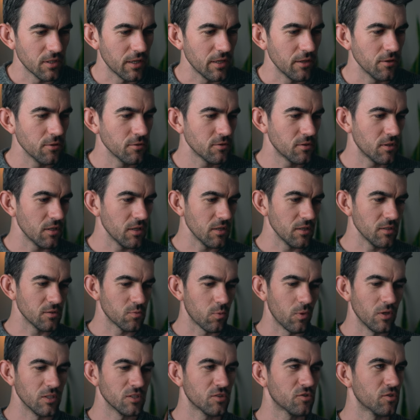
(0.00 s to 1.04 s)
I use these
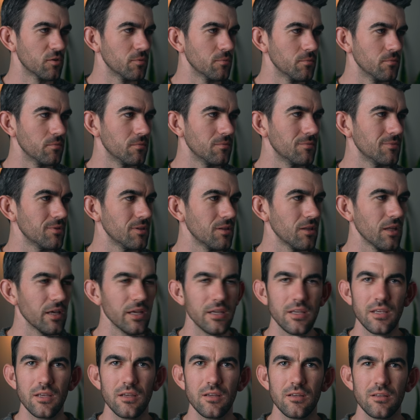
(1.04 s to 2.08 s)
ones from
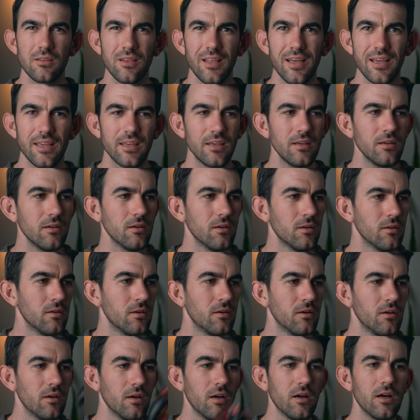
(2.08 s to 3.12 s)
Lakey. Lecky.
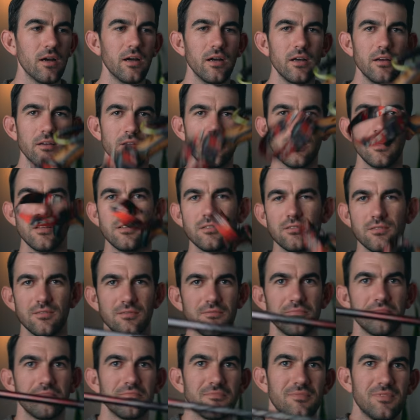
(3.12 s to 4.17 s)
Uh,
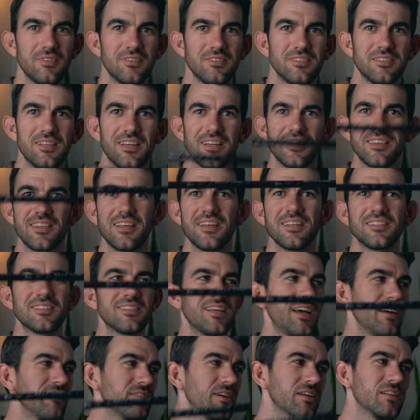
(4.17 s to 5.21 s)
like this.
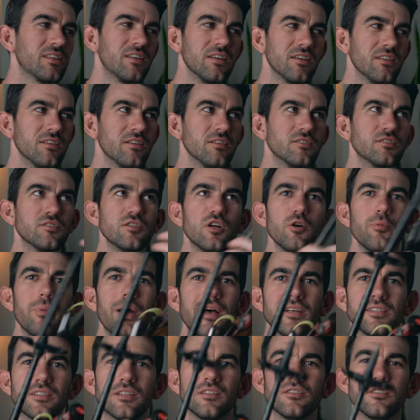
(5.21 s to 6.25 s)
I've got the, the snow
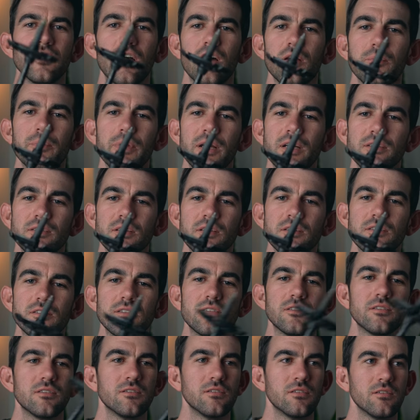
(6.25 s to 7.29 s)
baskets on because
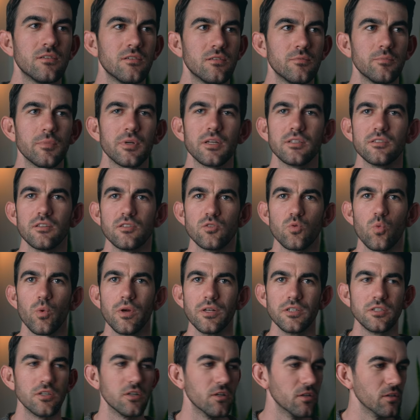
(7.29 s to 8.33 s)
it's because it's
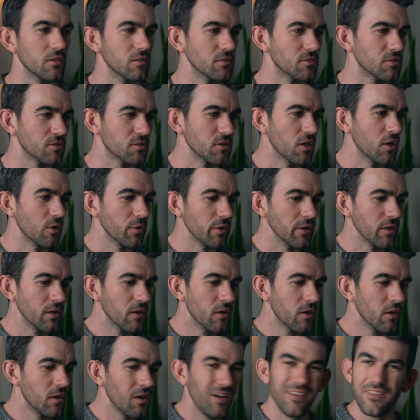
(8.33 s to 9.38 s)
winter and it's snowy.
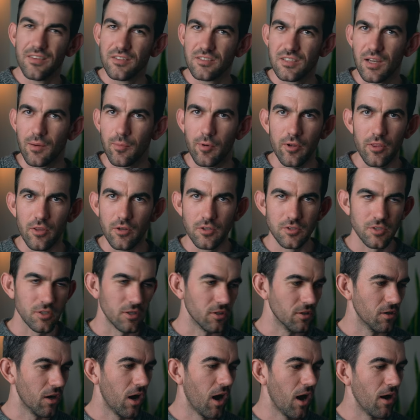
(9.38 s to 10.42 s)
In the summer, those
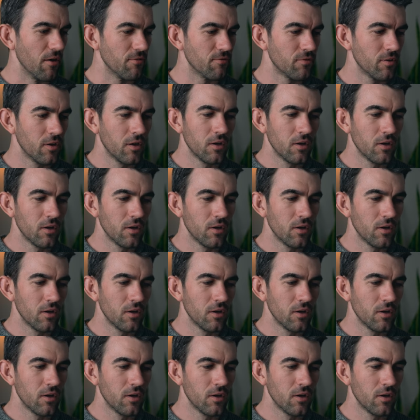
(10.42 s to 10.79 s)
are off.